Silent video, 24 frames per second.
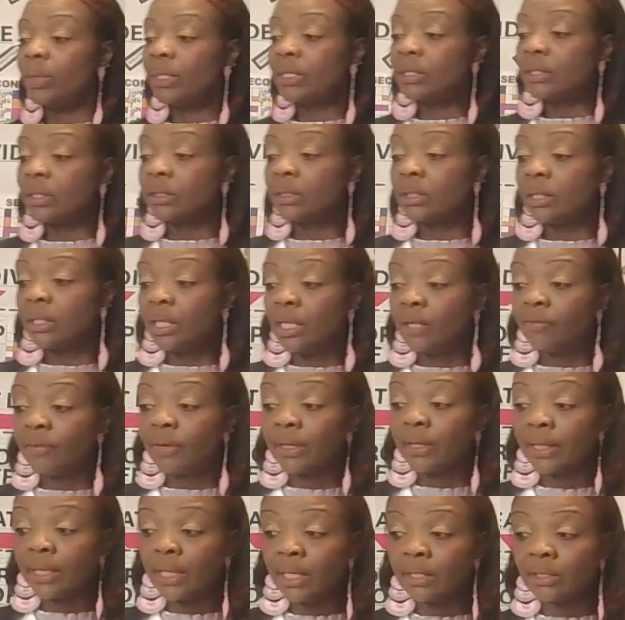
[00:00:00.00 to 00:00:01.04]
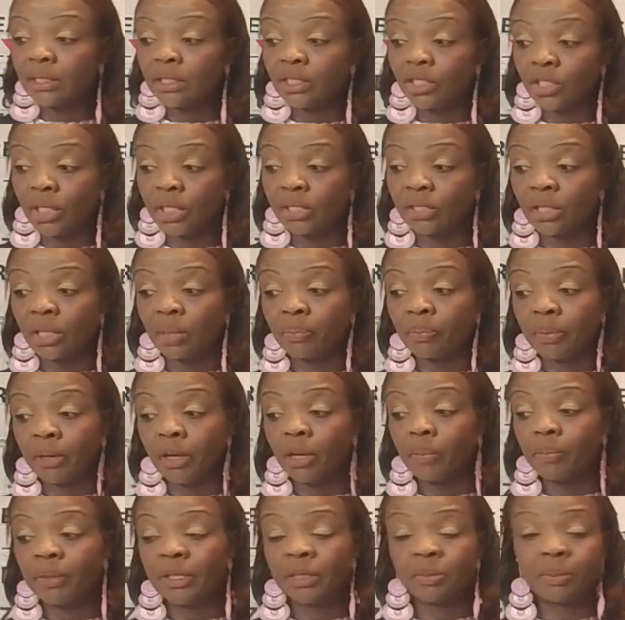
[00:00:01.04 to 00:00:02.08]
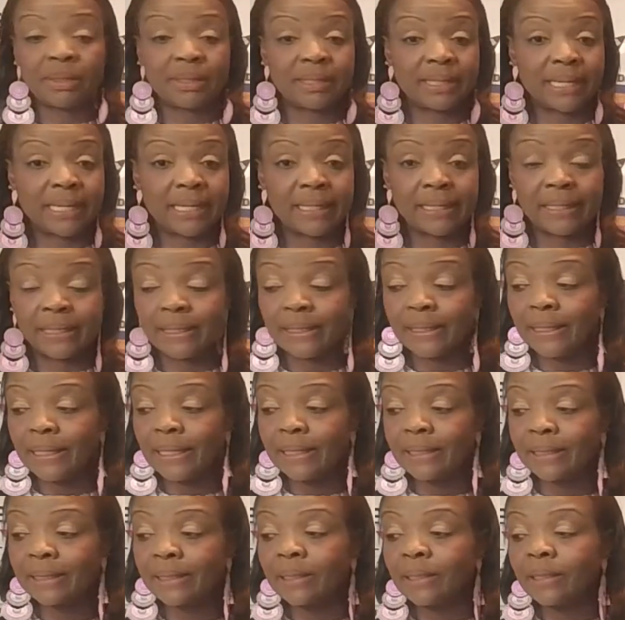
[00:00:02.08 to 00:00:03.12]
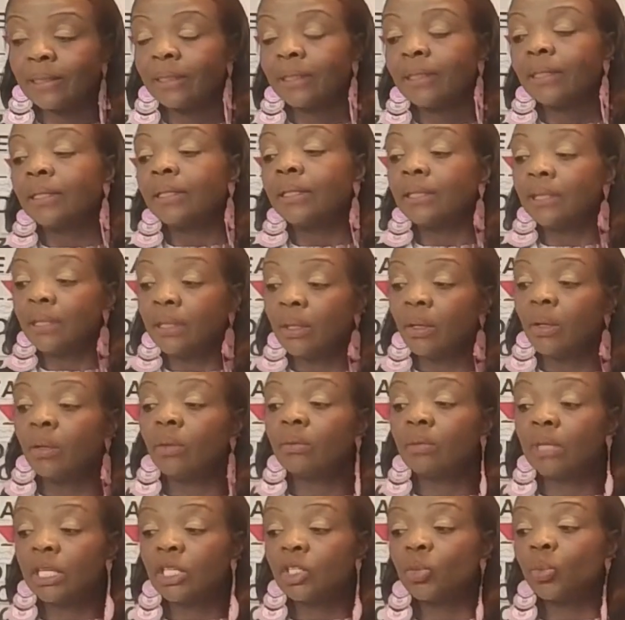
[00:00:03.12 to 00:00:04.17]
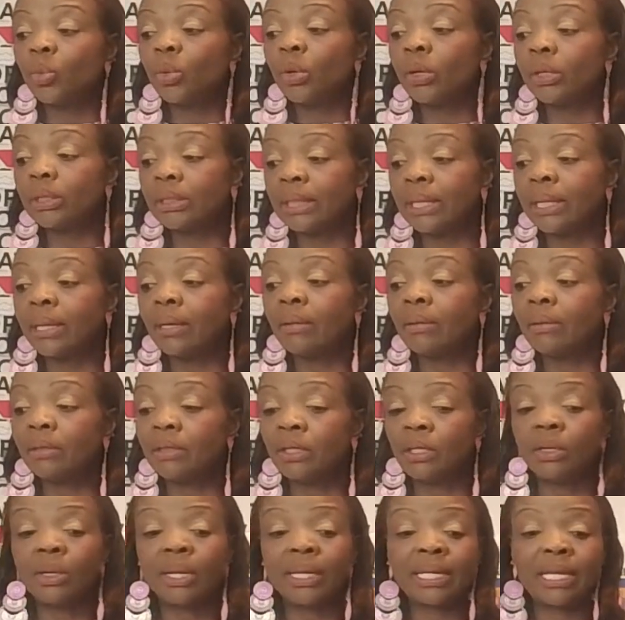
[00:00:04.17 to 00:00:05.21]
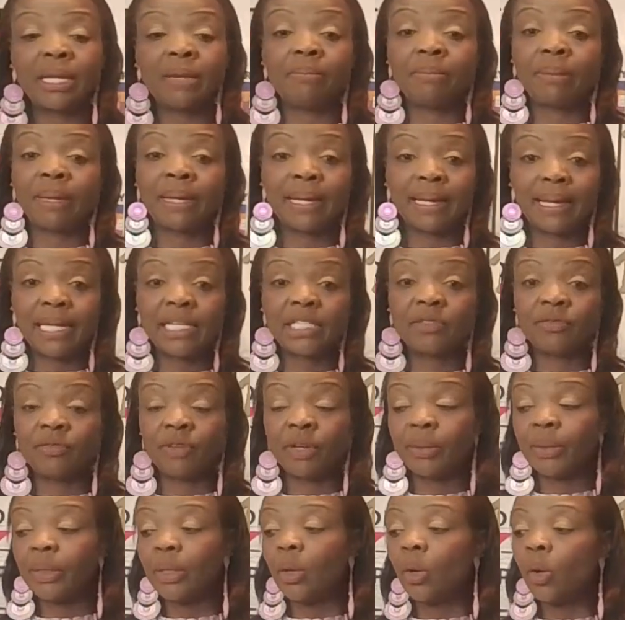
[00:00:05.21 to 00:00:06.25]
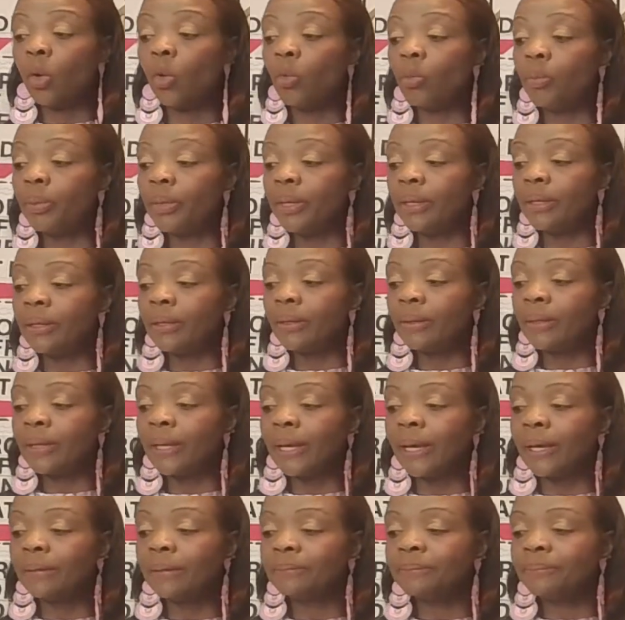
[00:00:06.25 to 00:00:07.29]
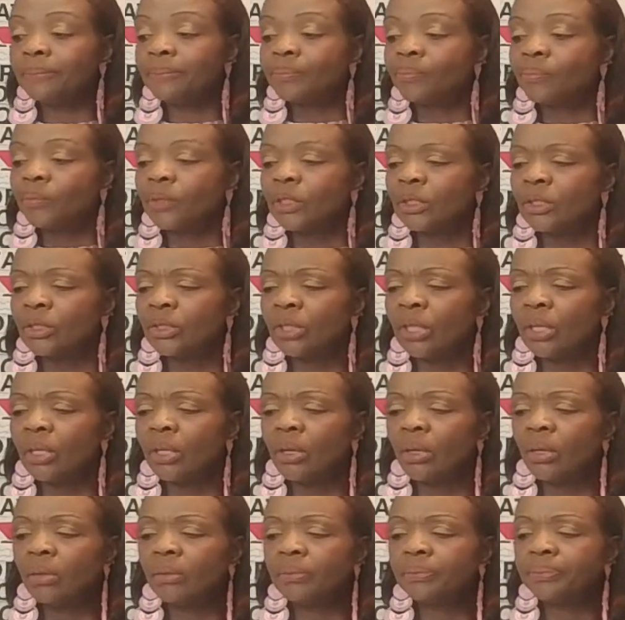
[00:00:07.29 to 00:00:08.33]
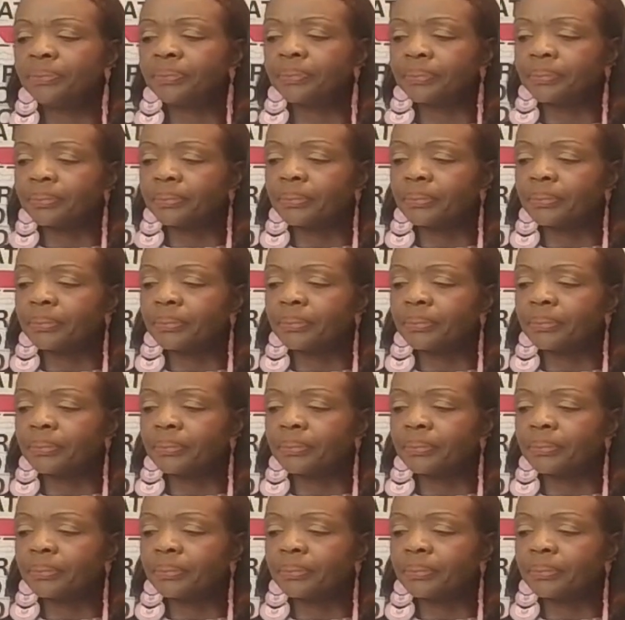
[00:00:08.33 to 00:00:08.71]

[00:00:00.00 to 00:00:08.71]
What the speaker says: we start to leave our kids to chase our purpose. But thank goodness, things worked out. I keep my eyes very open. Okay. So